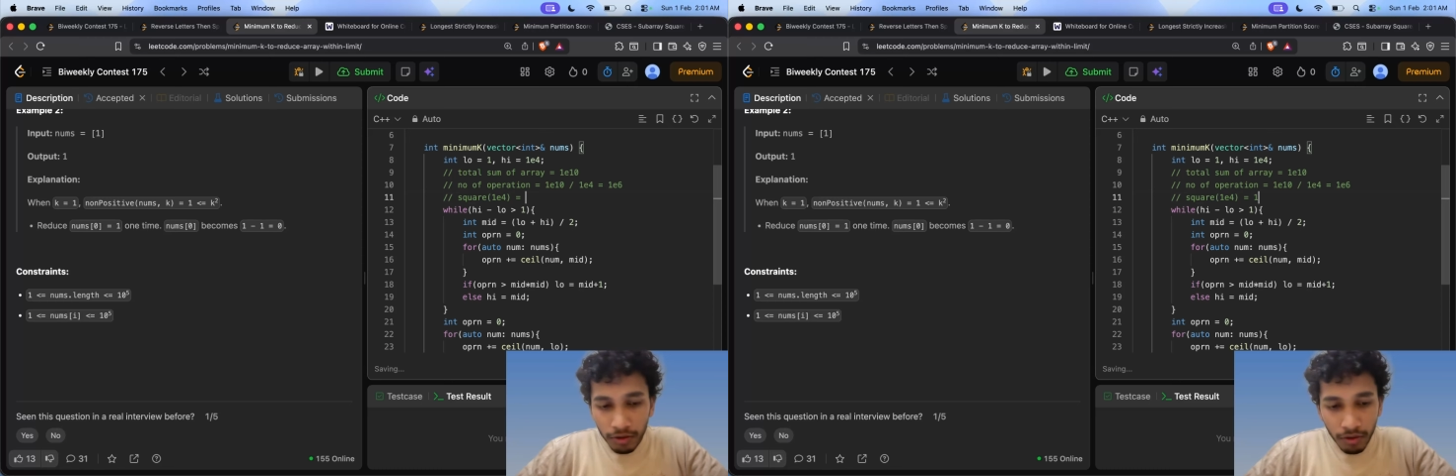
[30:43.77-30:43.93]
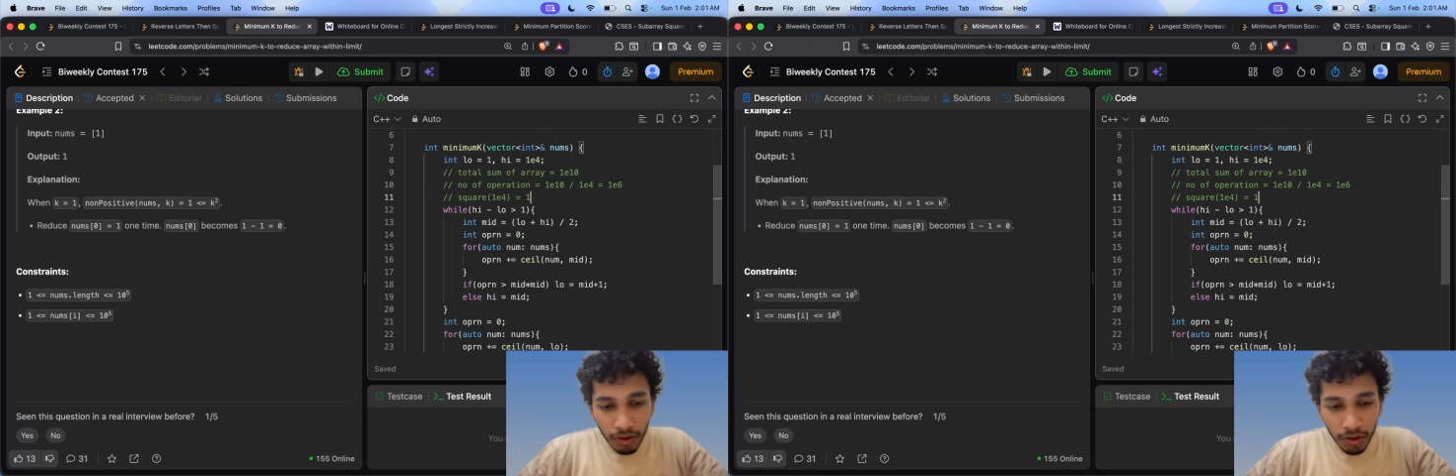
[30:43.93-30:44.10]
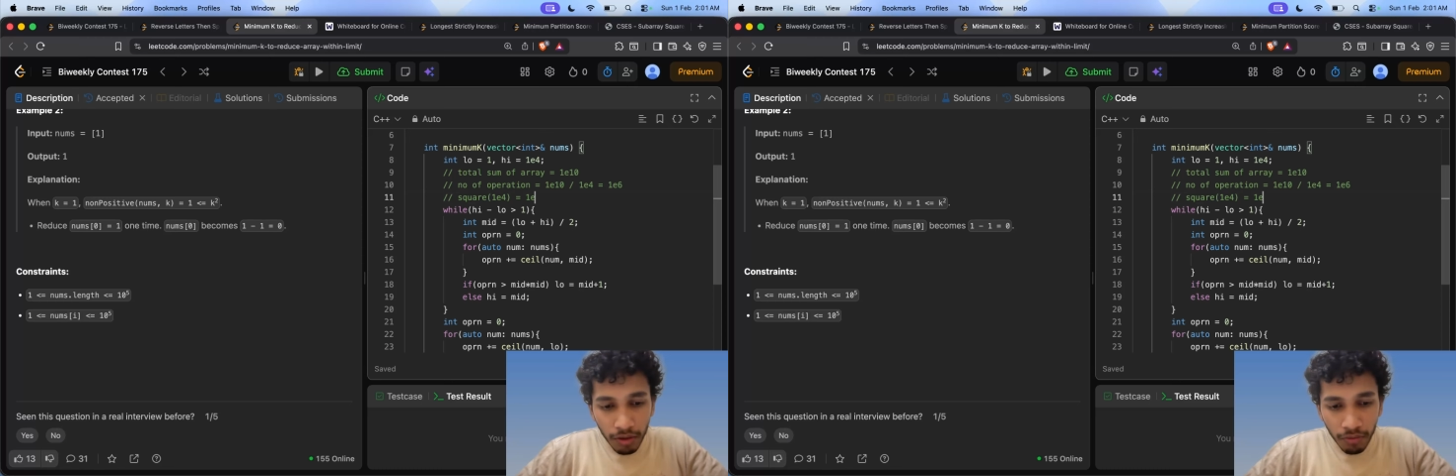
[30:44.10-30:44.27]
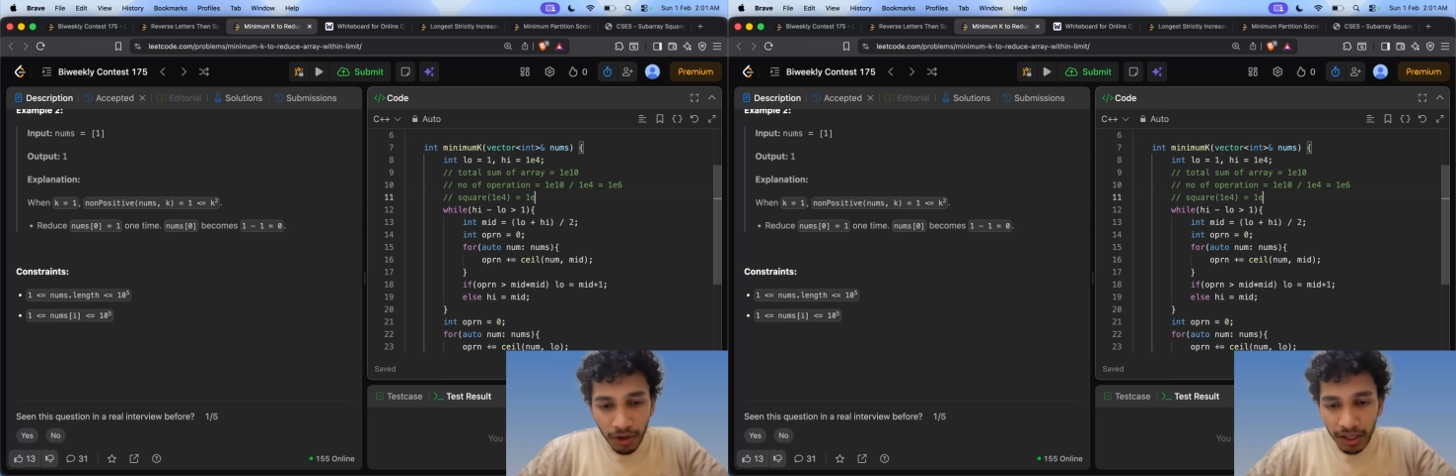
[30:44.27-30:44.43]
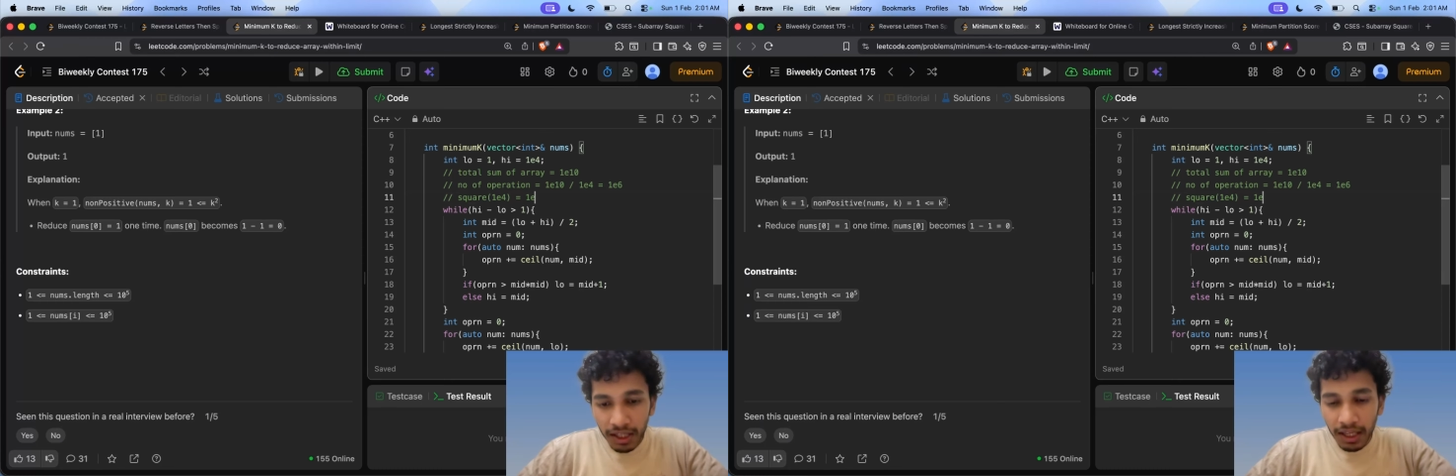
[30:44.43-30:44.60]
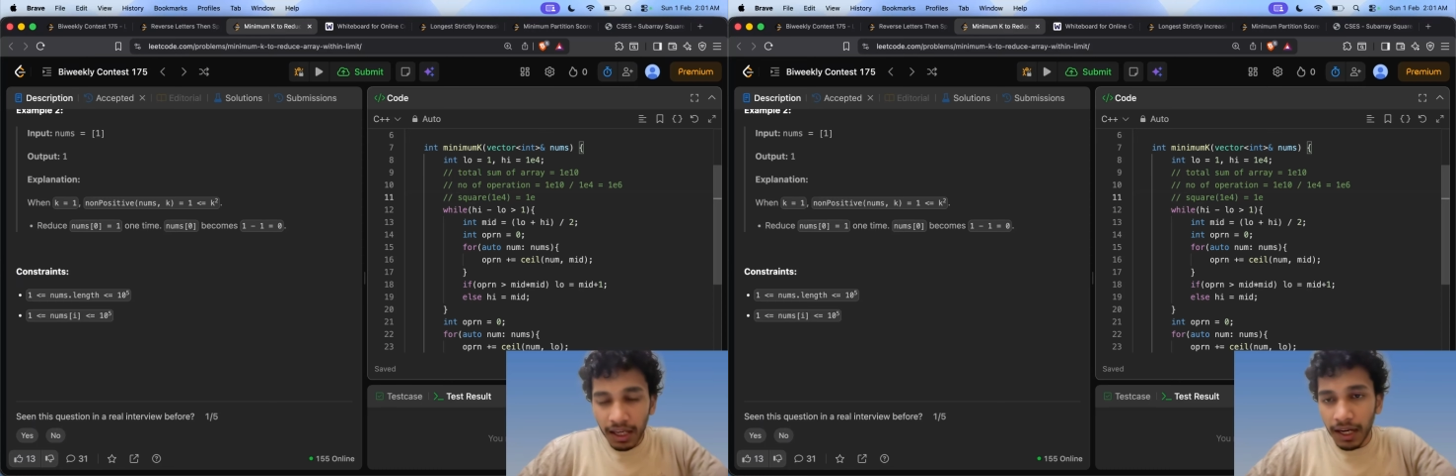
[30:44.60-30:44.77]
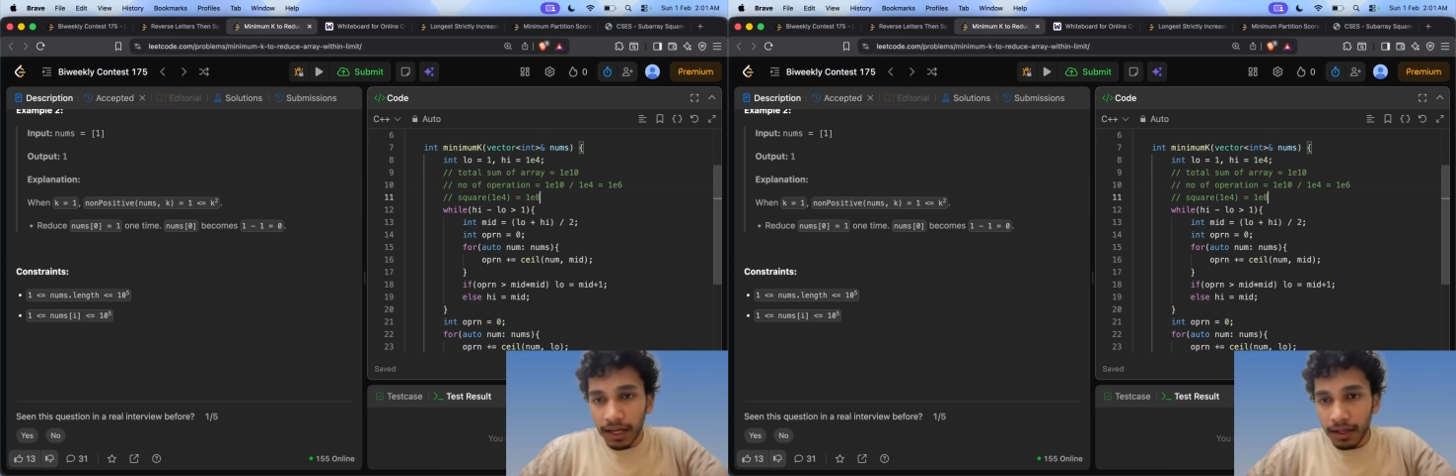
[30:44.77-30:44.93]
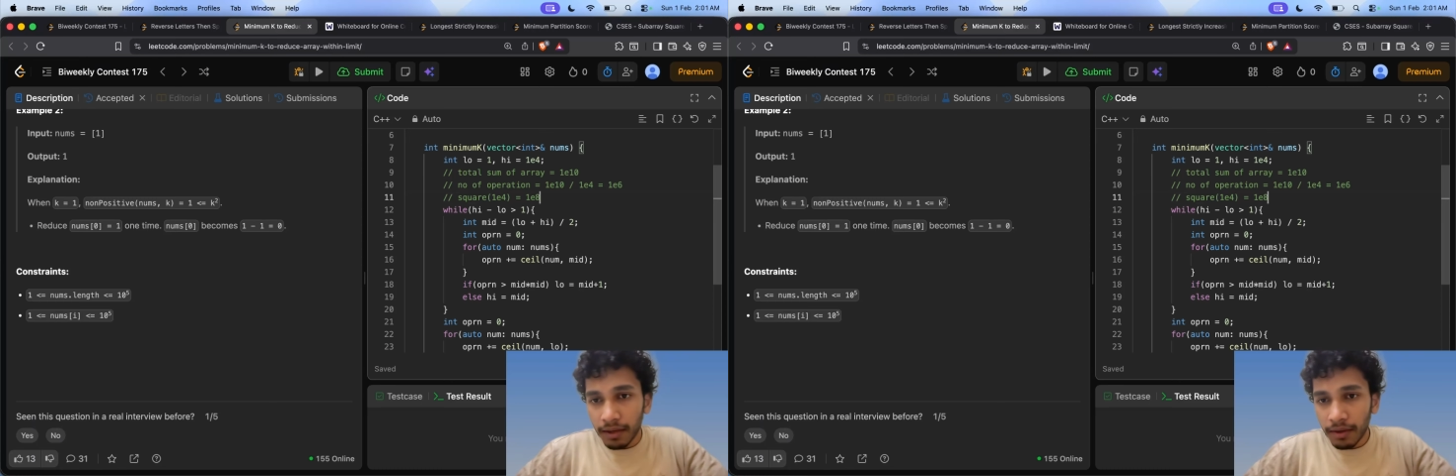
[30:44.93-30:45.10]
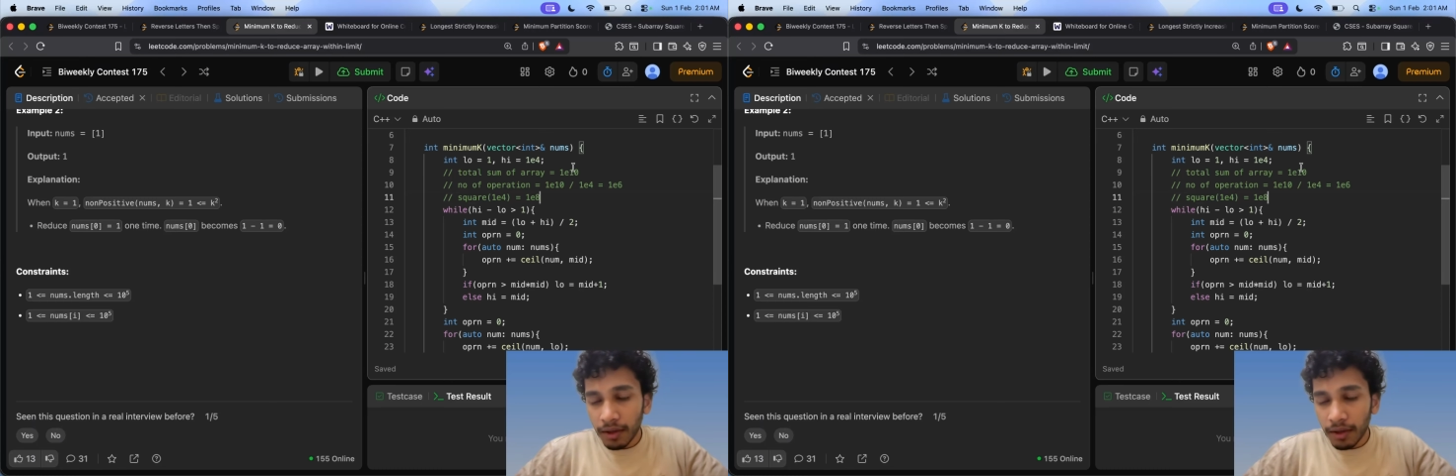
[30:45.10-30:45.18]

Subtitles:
equal to 1e8,